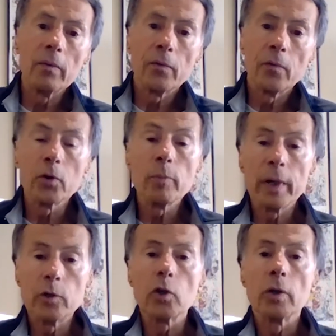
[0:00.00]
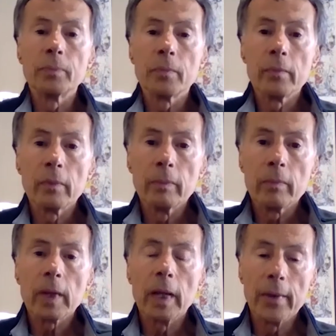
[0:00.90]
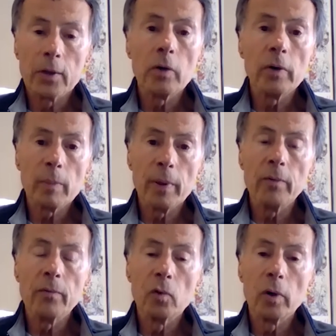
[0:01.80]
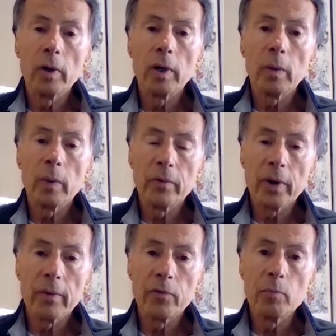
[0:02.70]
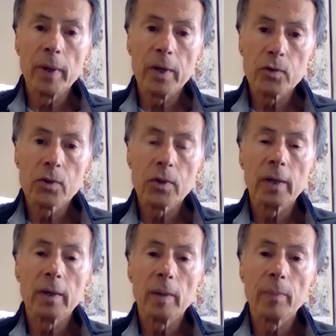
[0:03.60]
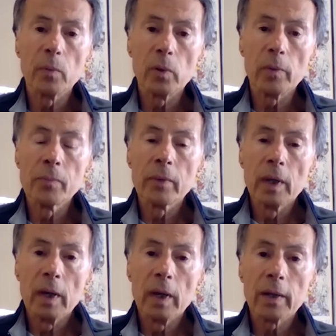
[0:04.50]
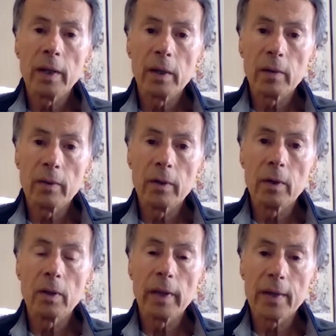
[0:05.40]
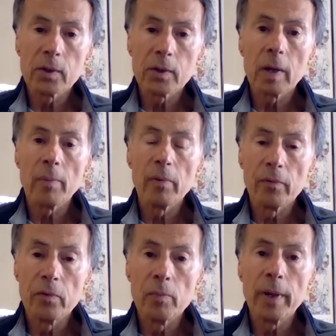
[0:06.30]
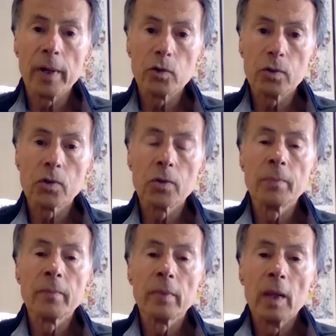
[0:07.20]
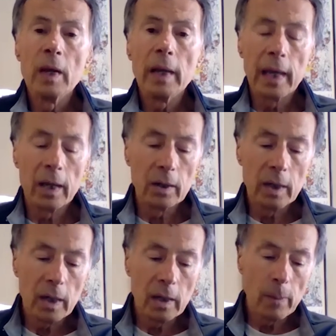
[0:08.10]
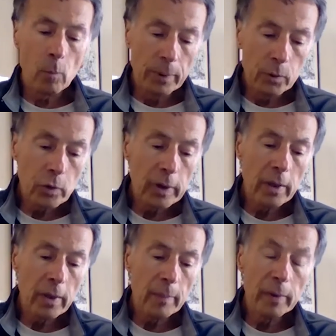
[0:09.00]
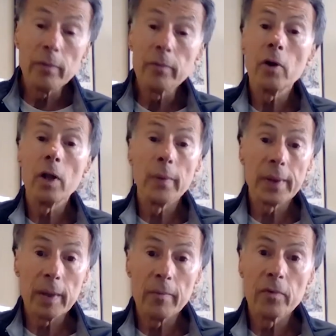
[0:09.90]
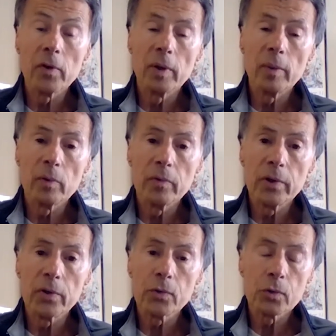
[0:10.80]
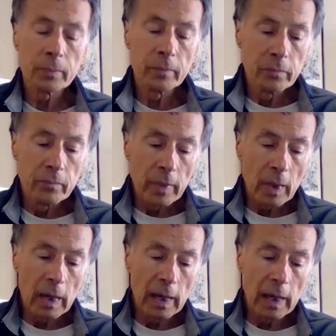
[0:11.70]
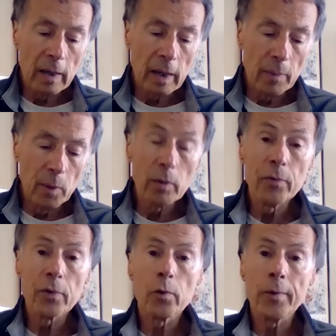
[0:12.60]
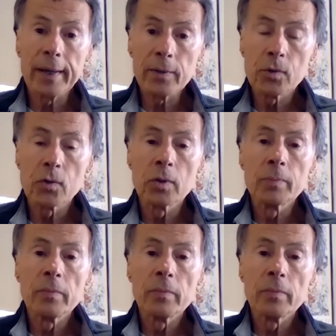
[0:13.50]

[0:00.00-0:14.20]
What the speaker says: for dementia. And that's already paid for. And we've got a few patients signed up and we're getting, the last couple of few patients. And we'll be treating them and then following them for a number of years. I'm looking for grants